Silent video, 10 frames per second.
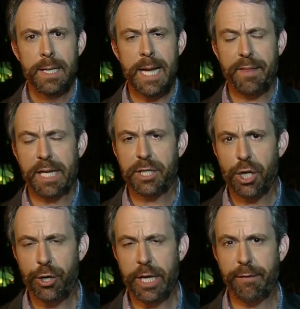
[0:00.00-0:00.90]
Now, the
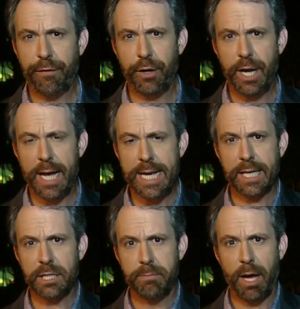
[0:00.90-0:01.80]
attorney for
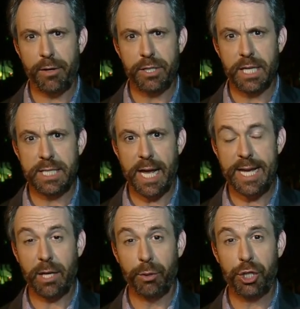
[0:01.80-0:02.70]
Naika's mother says
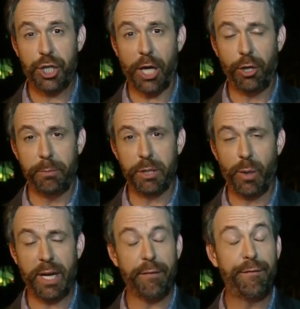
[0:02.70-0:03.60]
Naika was shuttled
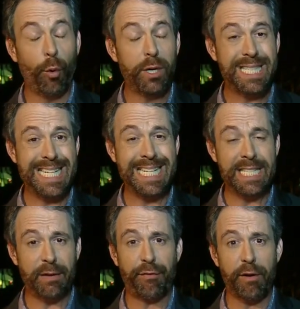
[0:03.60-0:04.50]
between 14
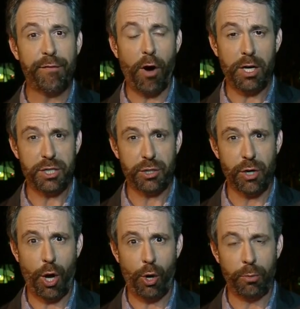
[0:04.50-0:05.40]
different foster
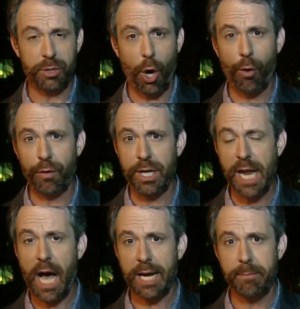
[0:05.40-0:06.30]
homes over
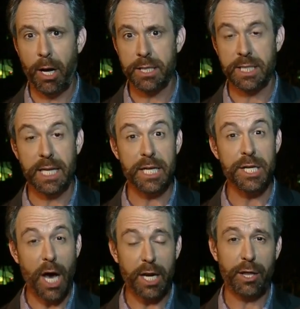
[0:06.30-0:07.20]
nine months and that
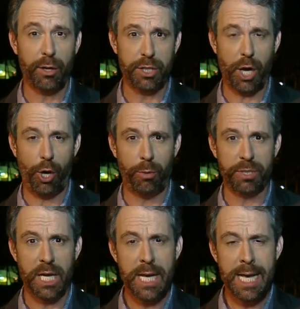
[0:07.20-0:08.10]
none of those
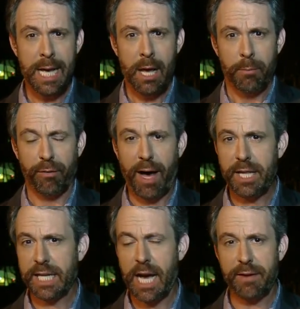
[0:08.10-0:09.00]
homes
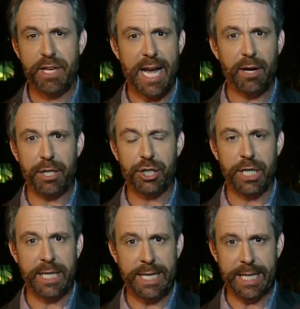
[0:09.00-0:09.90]
provided the kind of care that
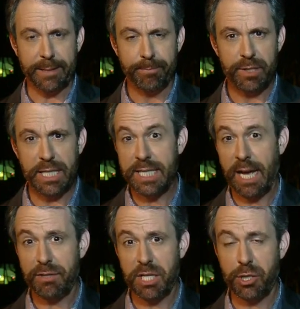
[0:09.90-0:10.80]
she needed.
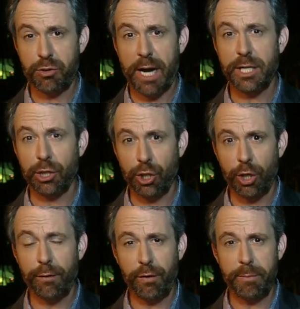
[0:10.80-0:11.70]
DCF says they're trying to
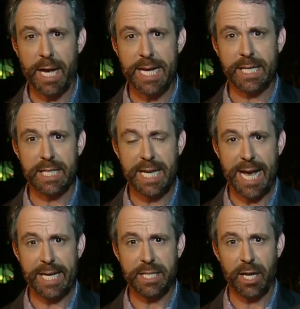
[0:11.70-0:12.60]
learn from Naika's
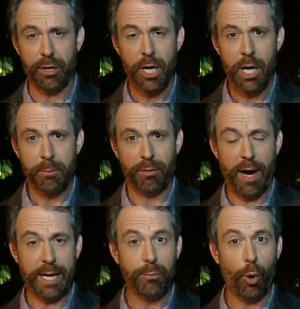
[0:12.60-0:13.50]
case. They're
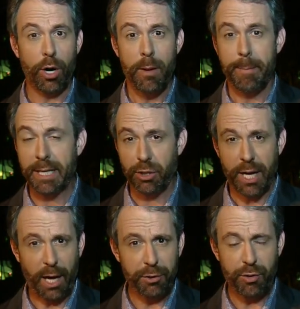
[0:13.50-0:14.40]
providing more mental
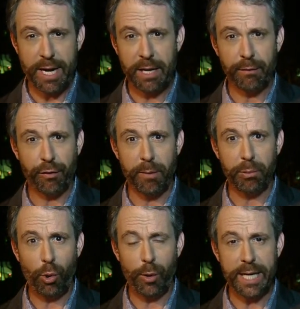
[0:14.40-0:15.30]
health training for
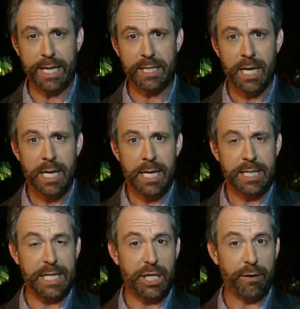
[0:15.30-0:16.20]
employees,
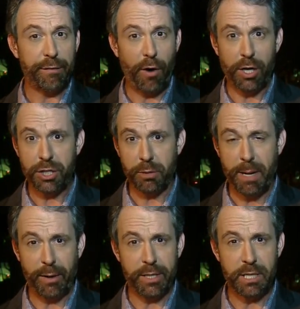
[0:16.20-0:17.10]
teaching foster
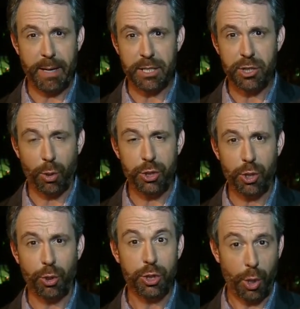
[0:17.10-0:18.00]
parents about
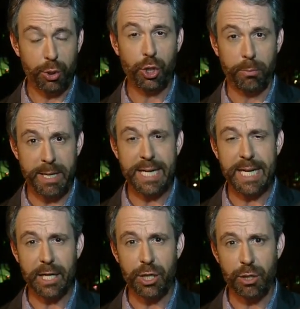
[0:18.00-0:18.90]
social, social
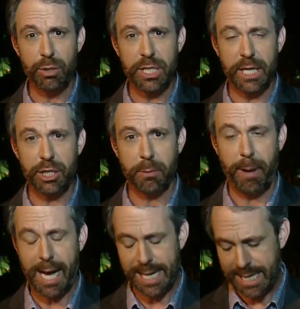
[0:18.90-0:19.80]
media usage
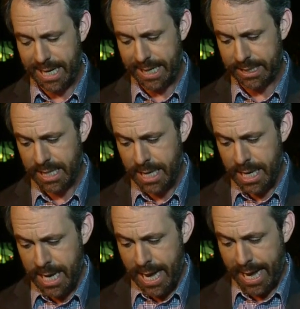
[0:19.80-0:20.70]
by kids,
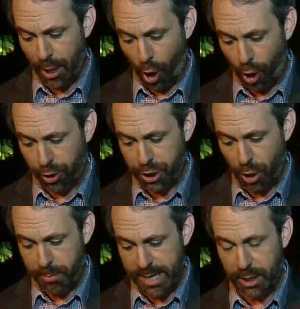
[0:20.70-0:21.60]
and
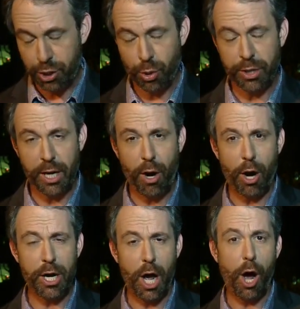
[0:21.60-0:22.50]
also making sure there
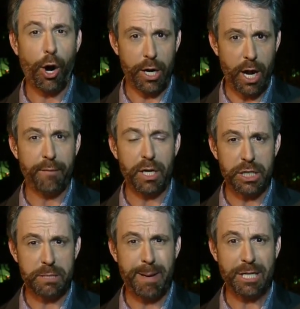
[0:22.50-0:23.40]
are, no, are enough
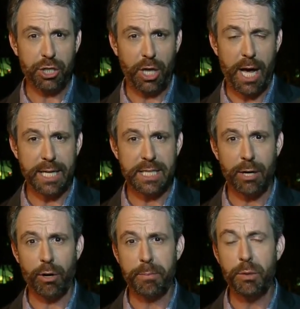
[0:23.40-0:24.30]
specialized
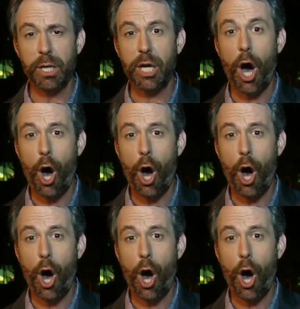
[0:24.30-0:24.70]
therapeutic